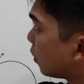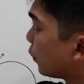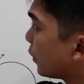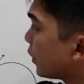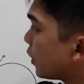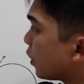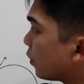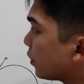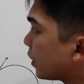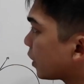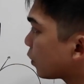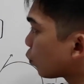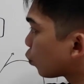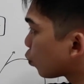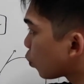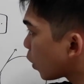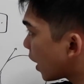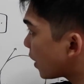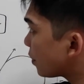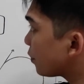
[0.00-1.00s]
we know that
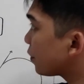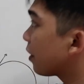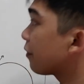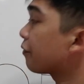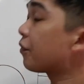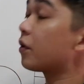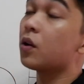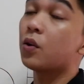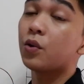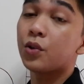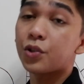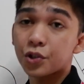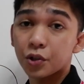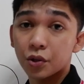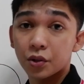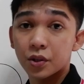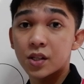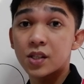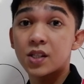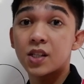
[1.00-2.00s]
one
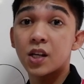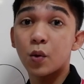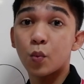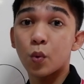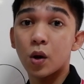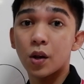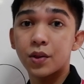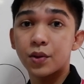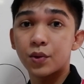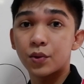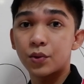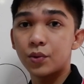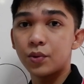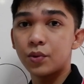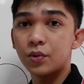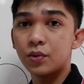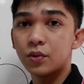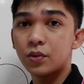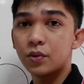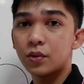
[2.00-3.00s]
revolution is equal
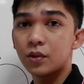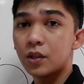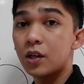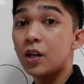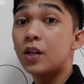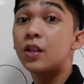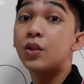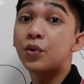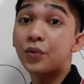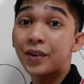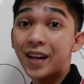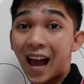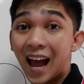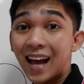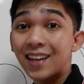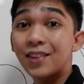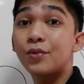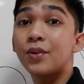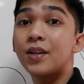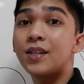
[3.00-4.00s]
to
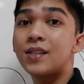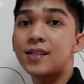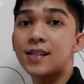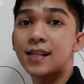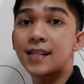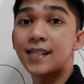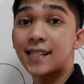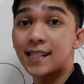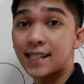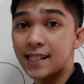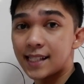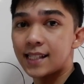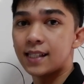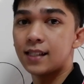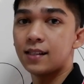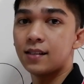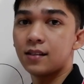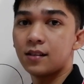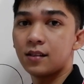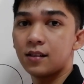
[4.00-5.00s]

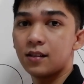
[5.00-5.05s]
360.